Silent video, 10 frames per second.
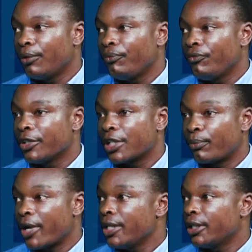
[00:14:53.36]

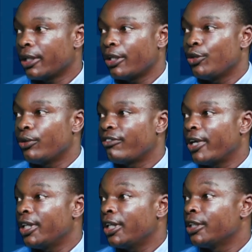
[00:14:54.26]
surprisingly, you will
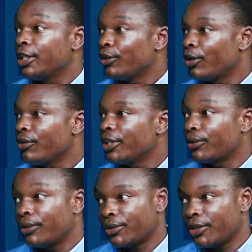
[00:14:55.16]
find that they know the
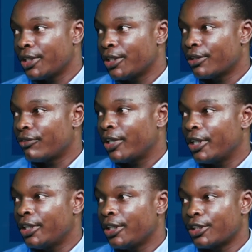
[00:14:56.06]
consequences of
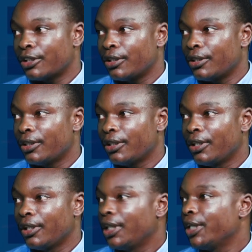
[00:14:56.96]
addiction.
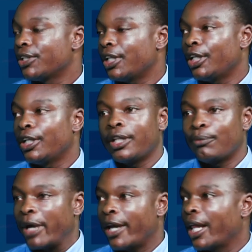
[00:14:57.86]
They say,
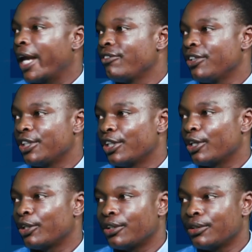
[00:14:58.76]
my life is
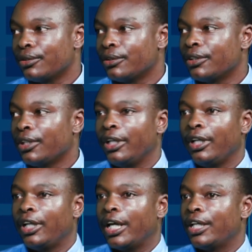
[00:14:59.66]
not good,
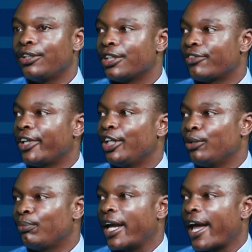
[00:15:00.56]
I don't
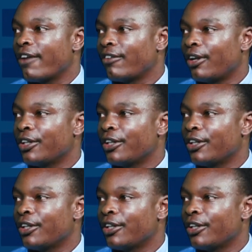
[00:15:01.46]
sleep, I have lost